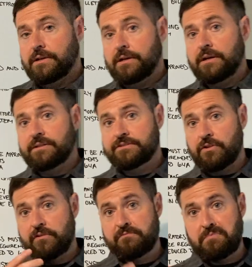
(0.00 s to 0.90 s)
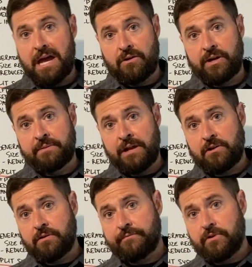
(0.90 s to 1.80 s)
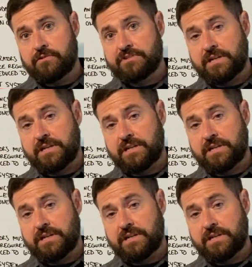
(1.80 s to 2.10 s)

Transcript: And so those battery microinverters are